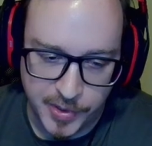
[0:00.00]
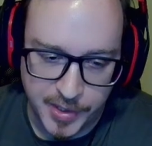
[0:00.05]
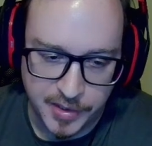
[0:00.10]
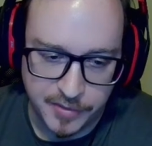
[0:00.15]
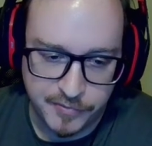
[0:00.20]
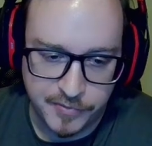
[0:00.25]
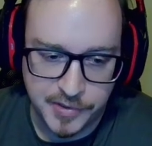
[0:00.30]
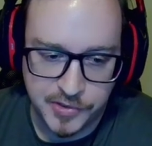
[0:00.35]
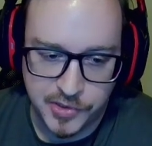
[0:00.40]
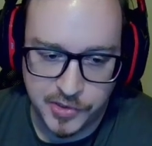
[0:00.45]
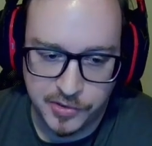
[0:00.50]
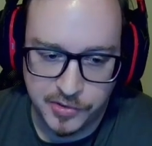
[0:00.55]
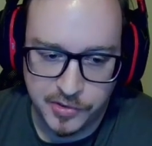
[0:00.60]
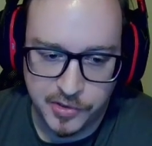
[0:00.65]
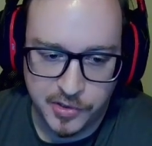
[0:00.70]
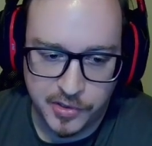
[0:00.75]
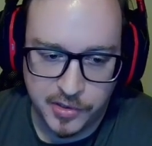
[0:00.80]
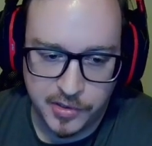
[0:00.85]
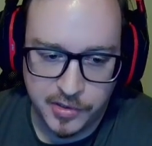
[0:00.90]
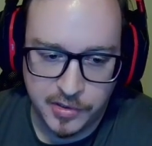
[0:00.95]
the turn
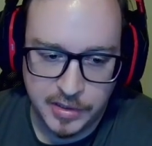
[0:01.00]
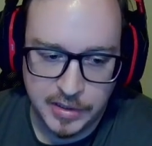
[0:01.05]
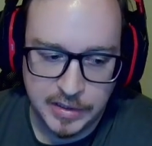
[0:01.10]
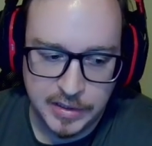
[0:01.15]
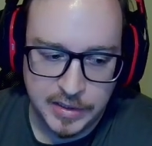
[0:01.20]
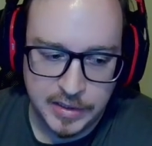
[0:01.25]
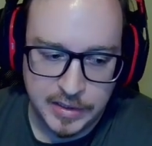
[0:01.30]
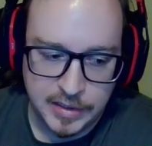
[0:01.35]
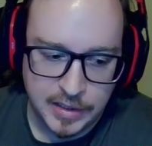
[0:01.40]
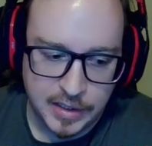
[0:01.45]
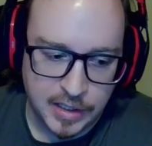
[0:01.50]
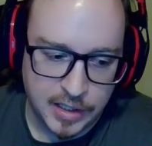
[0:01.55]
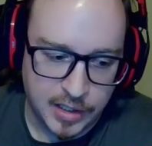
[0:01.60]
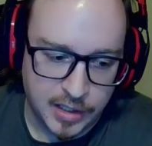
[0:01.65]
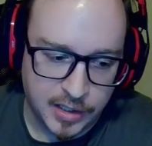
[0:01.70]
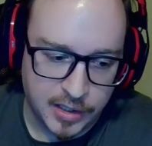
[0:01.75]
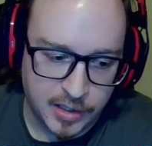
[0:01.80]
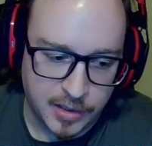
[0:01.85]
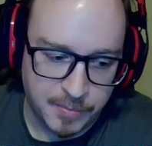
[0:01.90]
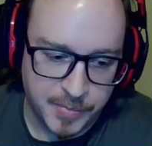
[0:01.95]
card,
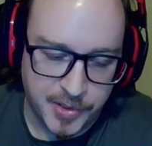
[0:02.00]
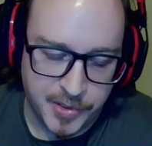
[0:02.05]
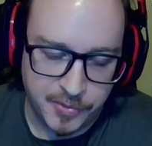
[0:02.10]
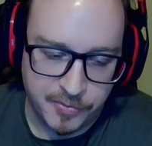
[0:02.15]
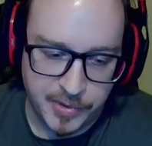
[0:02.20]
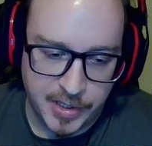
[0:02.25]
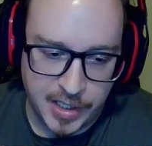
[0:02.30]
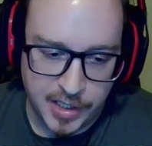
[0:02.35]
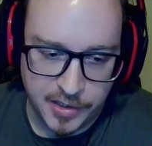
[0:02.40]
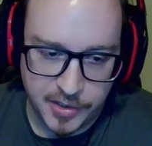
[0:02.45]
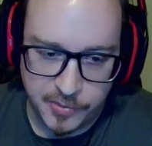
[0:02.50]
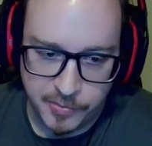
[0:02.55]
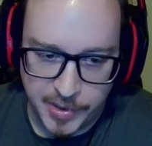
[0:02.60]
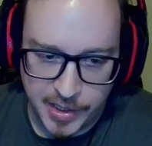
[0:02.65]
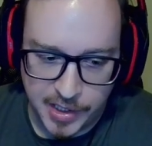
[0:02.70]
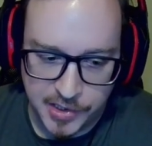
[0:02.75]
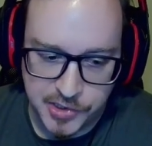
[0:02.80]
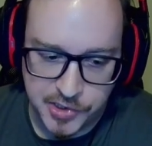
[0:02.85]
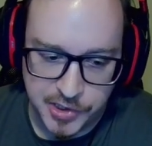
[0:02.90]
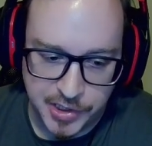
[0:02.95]
but in reality we
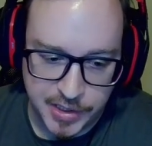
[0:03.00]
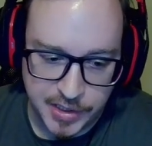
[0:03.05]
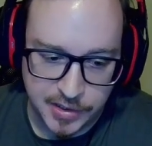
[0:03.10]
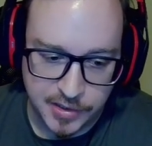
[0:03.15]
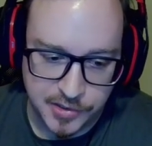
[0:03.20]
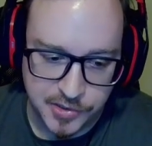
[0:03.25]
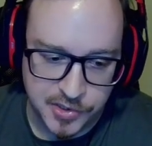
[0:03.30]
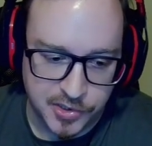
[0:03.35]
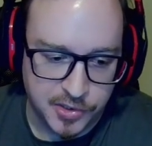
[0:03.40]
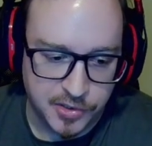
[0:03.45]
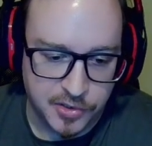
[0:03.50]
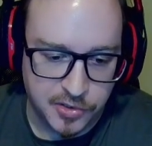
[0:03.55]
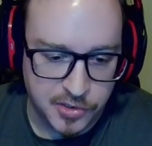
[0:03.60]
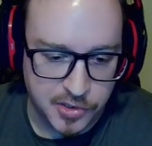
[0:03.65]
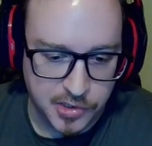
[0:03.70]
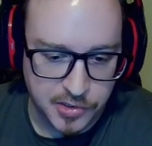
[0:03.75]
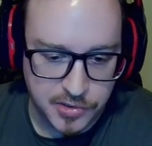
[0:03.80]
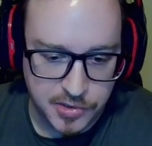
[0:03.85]
actually hit the turn card.